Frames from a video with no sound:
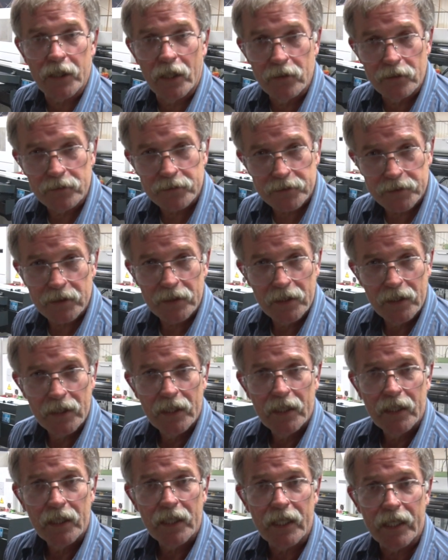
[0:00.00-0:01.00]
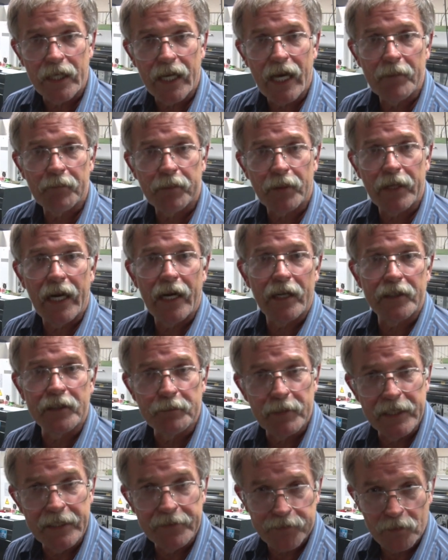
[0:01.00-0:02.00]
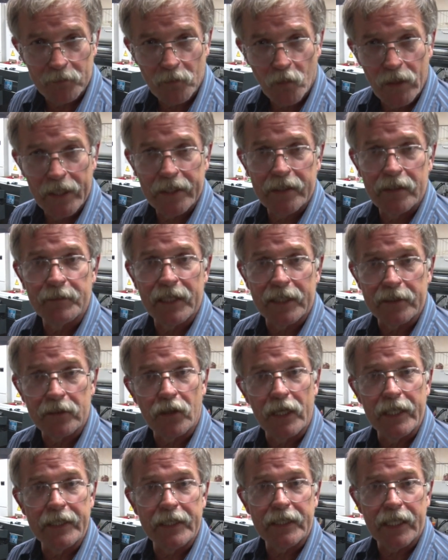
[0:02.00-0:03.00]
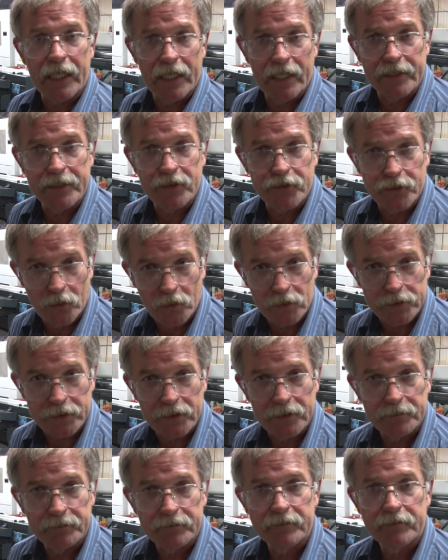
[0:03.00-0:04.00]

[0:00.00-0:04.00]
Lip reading: Chokes, and I'm proud to be from Whigham and Grady County, Georgia.